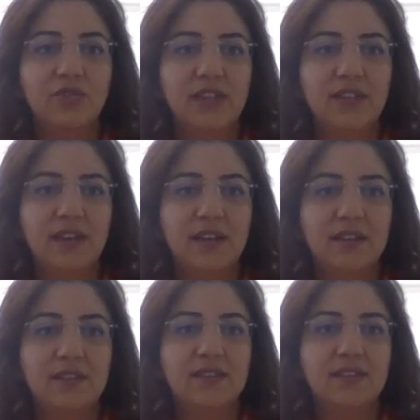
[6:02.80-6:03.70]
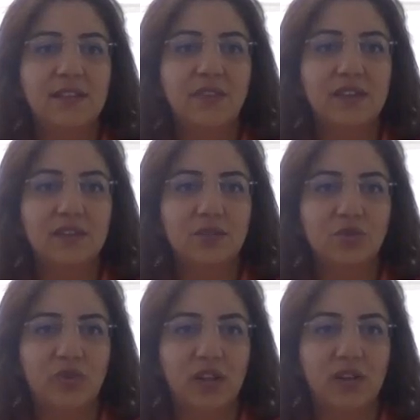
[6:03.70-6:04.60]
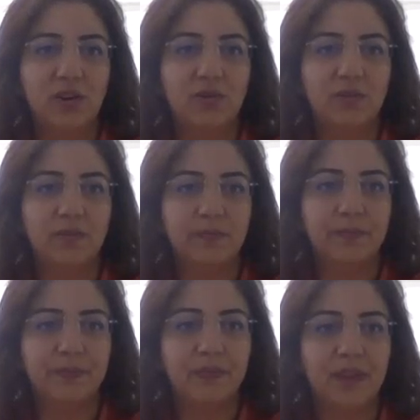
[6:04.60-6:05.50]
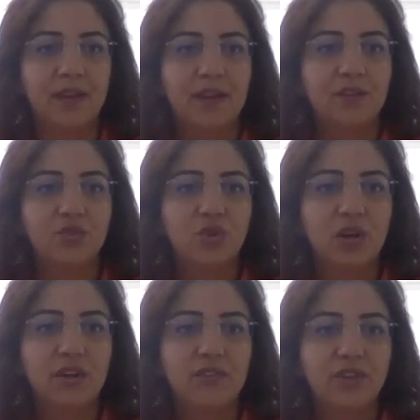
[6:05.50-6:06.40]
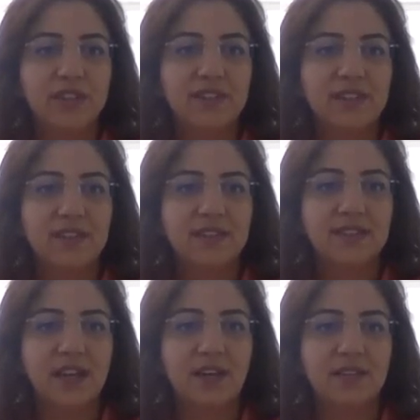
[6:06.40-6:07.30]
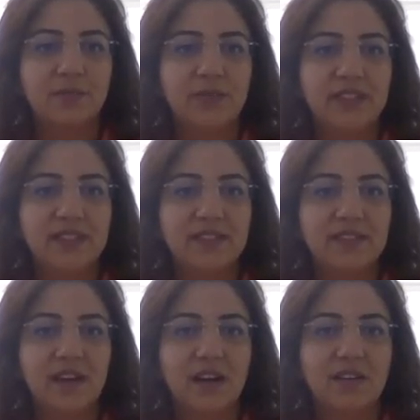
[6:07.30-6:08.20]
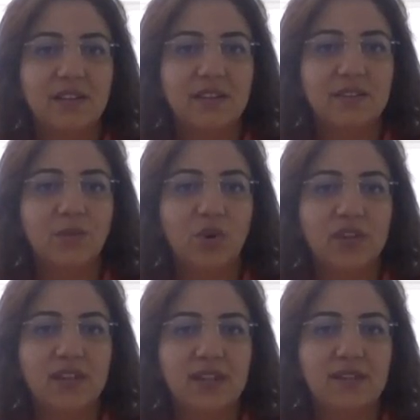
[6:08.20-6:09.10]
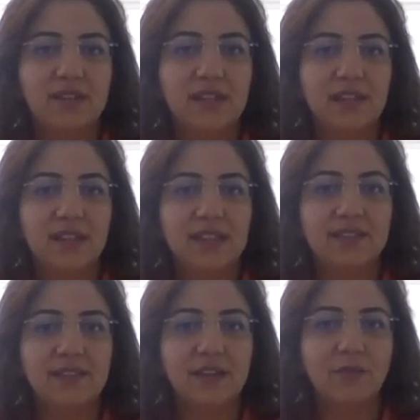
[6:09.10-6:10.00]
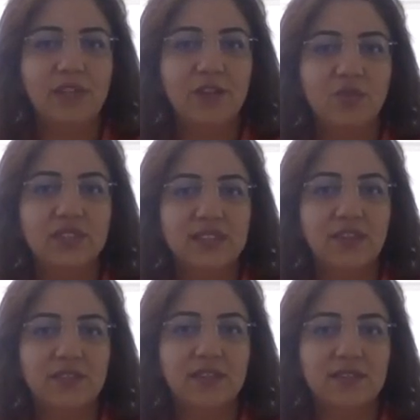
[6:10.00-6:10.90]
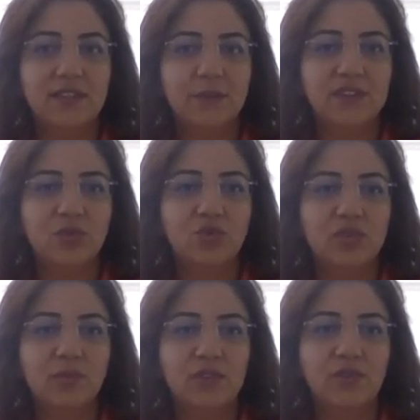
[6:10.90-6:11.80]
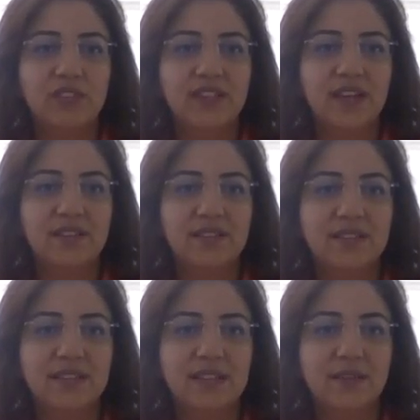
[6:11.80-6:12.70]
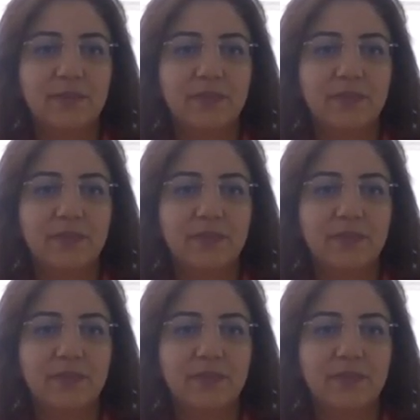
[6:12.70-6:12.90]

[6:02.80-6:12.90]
read and difficult to follow. To avoid this and present the ideas more clearly, it can be used several tips to remove redundancy,